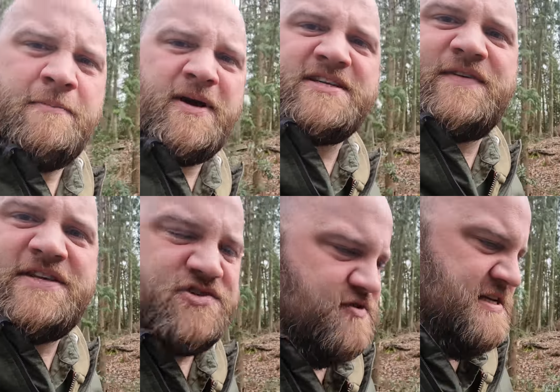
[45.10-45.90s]
past
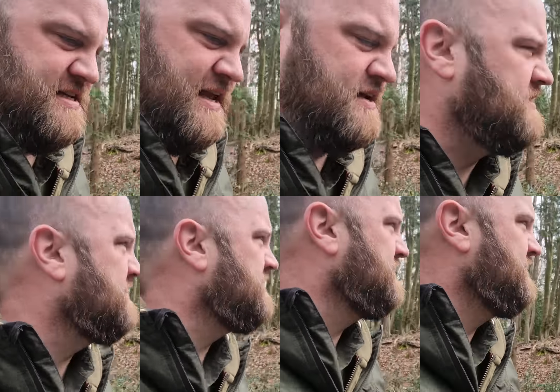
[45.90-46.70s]
these trees here,
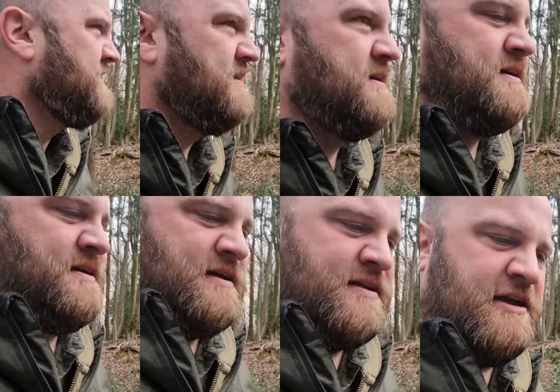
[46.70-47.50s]

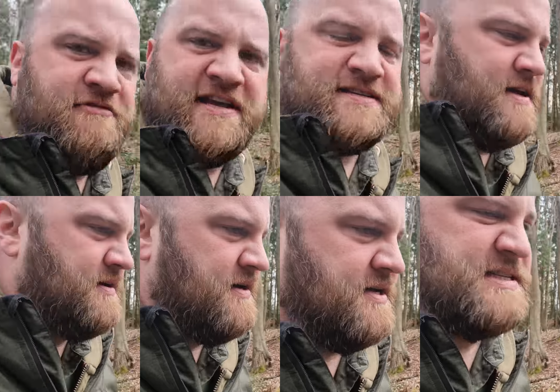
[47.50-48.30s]
there is
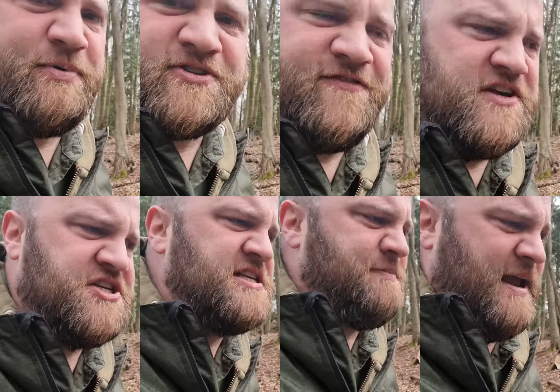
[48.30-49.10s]
a spot of
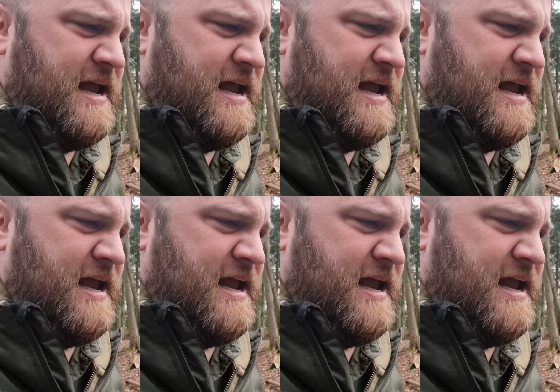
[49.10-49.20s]
fishing to be